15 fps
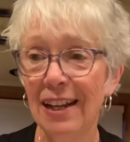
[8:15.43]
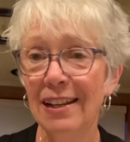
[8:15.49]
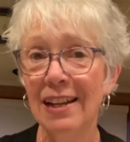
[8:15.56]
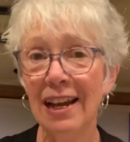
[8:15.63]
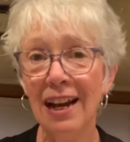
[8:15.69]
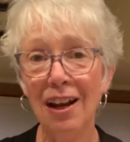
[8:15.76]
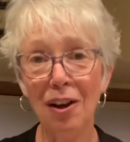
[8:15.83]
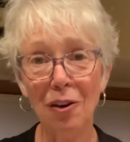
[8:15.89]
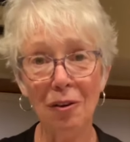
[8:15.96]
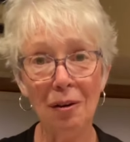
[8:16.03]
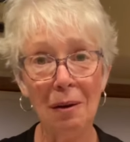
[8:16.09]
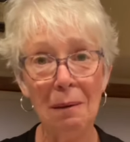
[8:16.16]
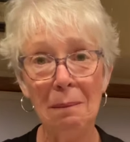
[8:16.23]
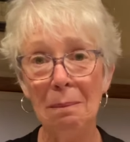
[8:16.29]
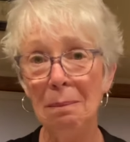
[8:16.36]
Now,
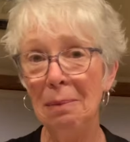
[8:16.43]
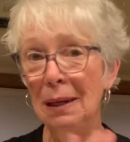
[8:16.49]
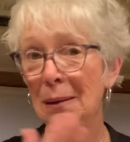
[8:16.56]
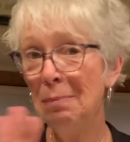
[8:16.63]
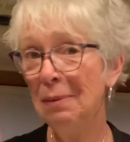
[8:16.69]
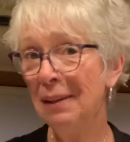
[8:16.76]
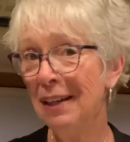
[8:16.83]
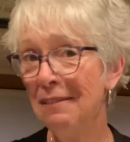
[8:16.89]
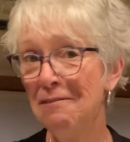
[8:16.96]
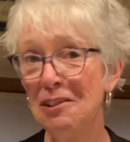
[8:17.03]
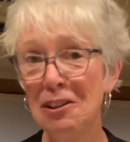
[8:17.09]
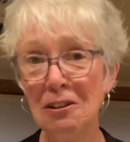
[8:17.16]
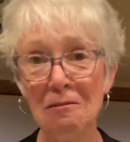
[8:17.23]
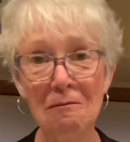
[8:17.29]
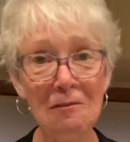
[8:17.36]
people have
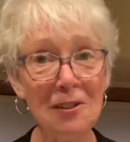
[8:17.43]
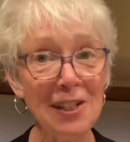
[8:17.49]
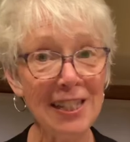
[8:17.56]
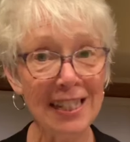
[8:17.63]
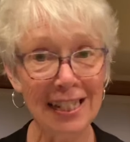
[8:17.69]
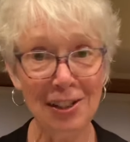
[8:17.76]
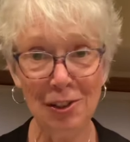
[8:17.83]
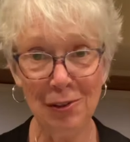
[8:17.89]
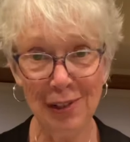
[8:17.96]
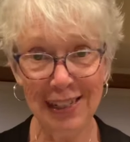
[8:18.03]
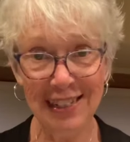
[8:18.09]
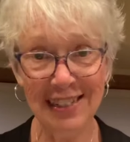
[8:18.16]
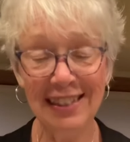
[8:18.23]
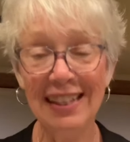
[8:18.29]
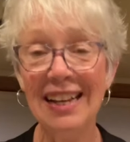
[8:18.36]
known for
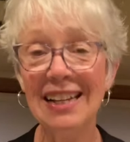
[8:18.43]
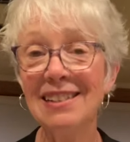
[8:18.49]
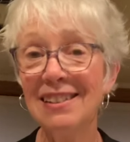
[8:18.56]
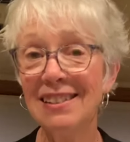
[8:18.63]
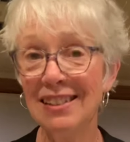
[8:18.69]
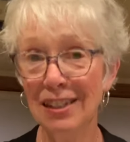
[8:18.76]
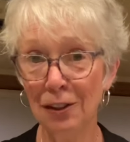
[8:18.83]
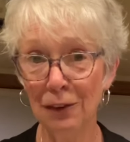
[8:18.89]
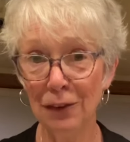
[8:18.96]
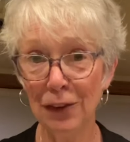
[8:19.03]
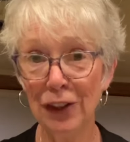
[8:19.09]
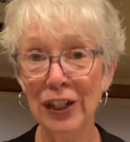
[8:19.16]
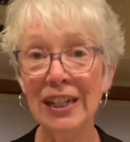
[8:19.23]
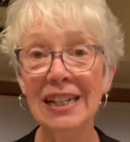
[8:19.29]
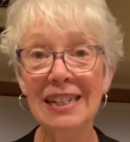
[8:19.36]
centuries that
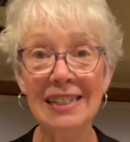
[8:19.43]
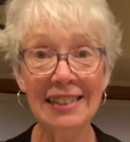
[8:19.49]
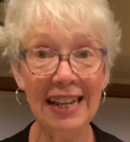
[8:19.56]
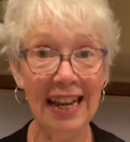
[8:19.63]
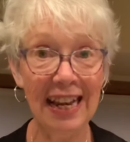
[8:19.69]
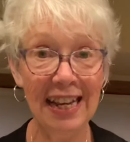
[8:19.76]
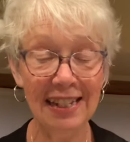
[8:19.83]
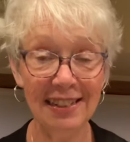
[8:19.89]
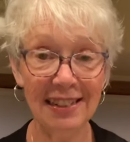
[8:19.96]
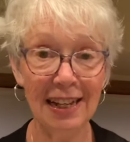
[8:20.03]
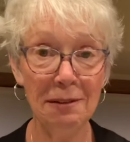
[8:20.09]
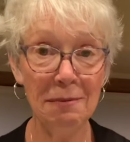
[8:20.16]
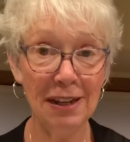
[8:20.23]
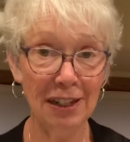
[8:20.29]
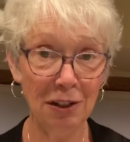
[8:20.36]
silver is
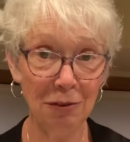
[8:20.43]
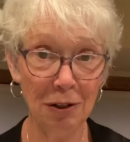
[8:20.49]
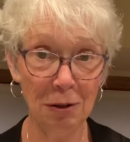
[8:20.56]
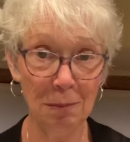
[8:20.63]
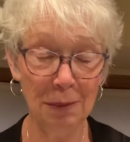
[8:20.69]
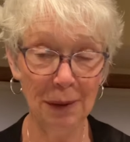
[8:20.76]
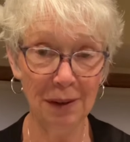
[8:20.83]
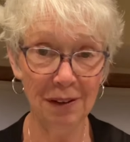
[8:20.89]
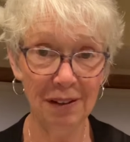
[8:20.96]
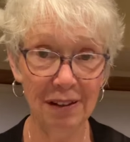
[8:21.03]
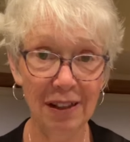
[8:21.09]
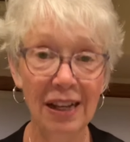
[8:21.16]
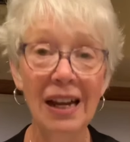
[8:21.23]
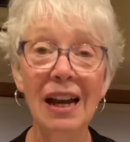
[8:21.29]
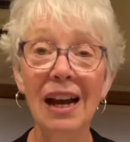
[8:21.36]
antimicrobial.
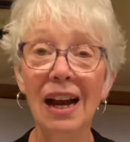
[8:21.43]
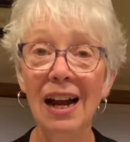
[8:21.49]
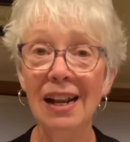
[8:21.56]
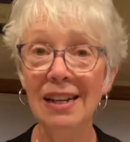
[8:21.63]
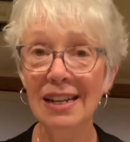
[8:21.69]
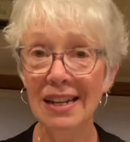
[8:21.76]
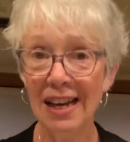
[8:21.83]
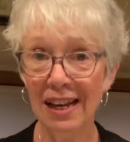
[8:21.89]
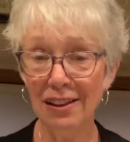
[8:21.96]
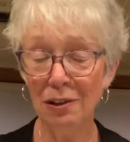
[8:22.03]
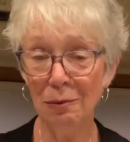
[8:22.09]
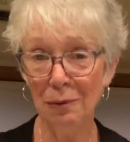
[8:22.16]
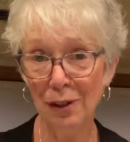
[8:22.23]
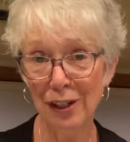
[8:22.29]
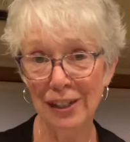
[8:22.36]
In other
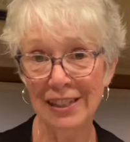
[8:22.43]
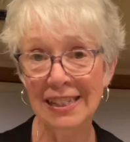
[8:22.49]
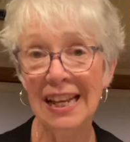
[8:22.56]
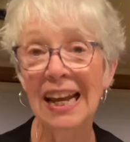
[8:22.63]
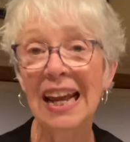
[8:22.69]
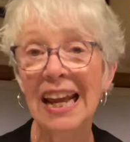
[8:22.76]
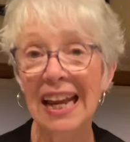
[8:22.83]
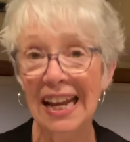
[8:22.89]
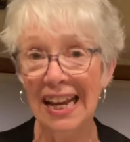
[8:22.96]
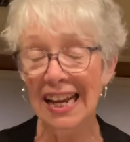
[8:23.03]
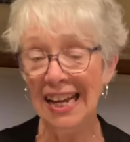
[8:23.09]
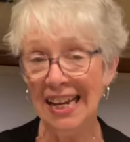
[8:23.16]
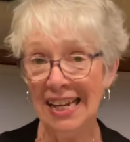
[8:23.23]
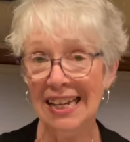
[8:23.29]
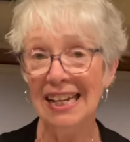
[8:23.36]
words,
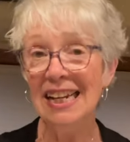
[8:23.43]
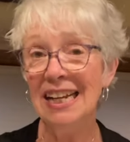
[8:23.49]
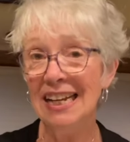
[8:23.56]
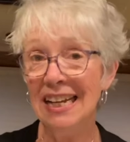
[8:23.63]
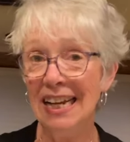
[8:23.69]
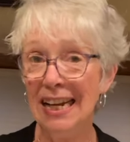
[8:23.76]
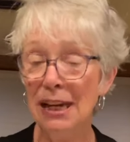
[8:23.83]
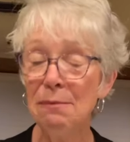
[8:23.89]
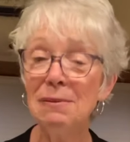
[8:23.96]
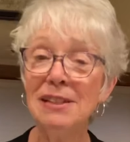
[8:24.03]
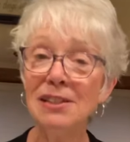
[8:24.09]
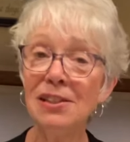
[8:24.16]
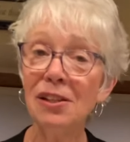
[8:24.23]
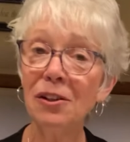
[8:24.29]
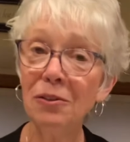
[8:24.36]
it
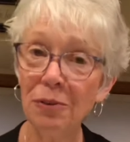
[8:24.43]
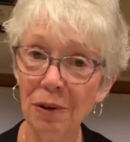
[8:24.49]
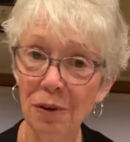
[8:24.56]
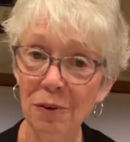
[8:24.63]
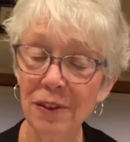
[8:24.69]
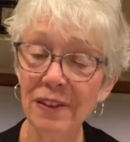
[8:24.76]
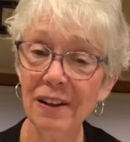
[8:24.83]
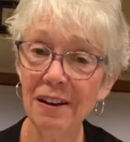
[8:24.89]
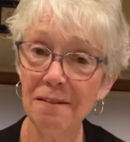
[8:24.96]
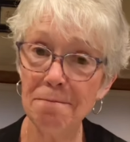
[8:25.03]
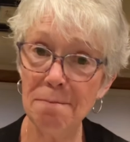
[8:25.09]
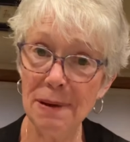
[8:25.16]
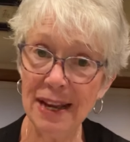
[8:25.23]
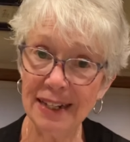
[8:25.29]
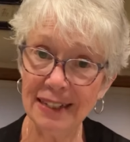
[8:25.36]
inhibits the growth of
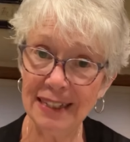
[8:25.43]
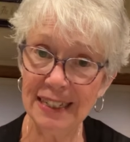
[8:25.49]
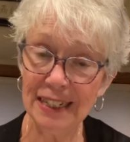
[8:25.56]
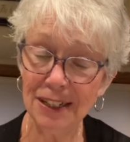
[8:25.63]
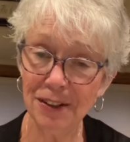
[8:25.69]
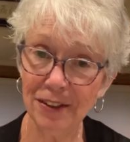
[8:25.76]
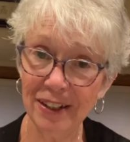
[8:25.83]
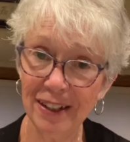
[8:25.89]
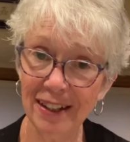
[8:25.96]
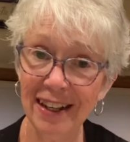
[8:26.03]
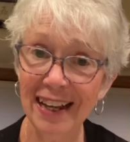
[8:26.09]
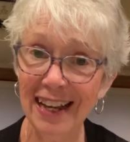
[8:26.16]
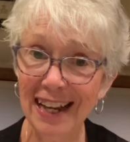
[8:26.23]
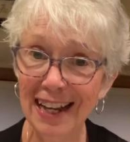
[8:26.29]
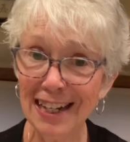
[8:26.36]
bacteria.
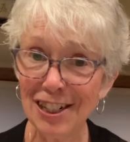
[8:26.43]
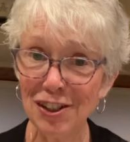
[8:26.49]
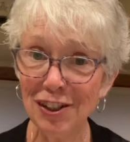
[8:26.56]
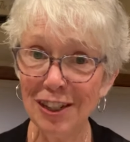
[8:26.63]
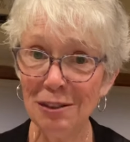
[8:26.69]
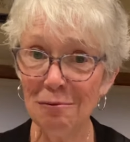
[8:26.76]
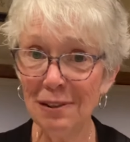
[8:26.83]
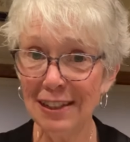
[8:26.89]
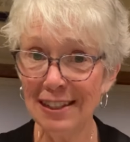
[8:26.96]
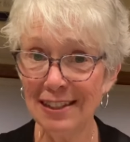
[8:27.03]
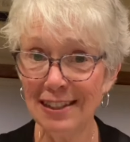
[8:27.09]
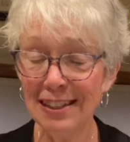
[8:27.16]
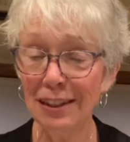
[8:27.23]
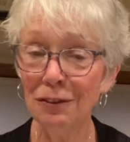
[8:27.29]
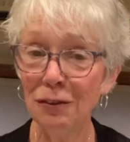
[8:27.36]
Actually, what the
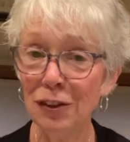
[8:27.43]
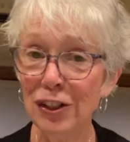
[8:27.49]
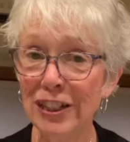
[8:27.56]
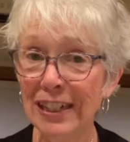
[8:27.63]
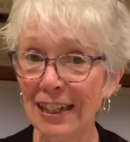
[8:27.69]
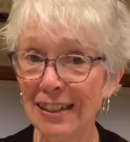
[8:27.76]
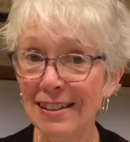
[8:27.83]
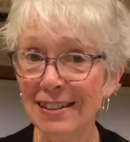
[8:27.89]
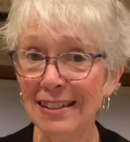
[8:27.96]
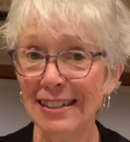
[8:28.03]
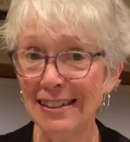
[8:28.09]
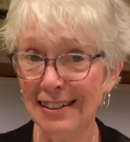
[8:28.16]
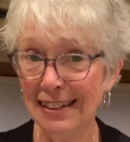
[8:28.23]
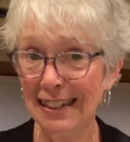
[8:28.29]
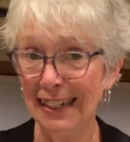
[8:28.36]
silver does
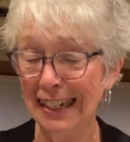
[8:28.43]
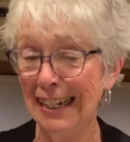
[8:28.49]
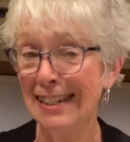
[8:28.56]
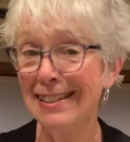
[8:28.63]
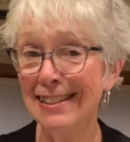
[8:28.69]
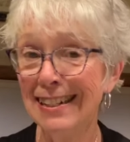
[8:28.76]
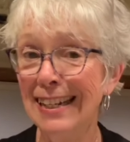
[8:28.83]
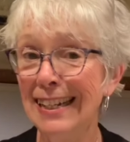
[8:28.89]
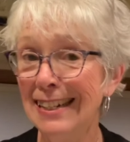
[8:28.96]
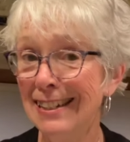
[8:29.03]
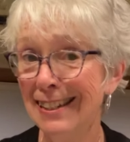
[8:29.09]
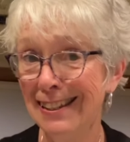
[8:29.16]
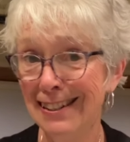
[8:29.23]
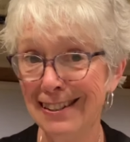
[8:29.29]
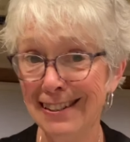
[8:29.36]
is it gets
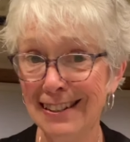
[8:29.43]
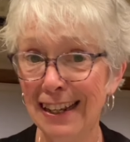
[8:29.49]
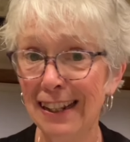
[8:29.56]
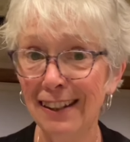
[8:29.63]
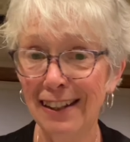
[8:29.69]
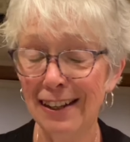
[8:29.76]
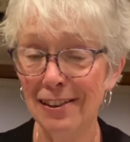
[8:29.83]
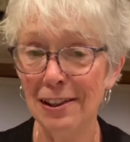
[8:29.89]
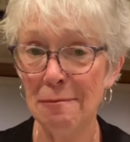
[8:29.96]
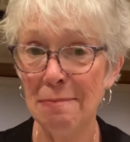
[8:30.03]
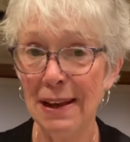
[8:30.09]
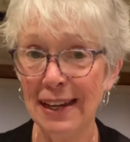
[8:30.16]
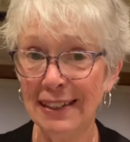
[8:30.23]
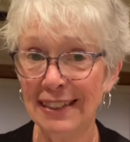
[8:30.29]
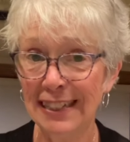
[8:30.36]
into the cell of the
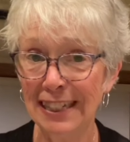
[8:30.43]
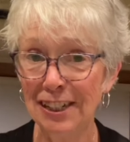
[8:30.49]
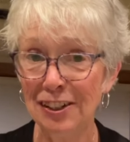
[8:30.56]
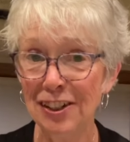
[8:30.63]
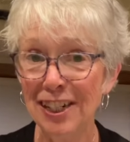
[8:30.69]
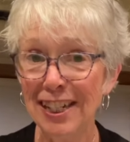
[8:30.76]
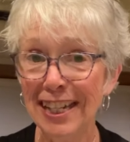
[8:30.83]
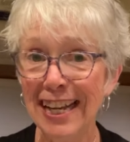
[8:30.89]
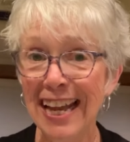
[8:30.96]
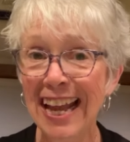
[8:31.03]
bacteria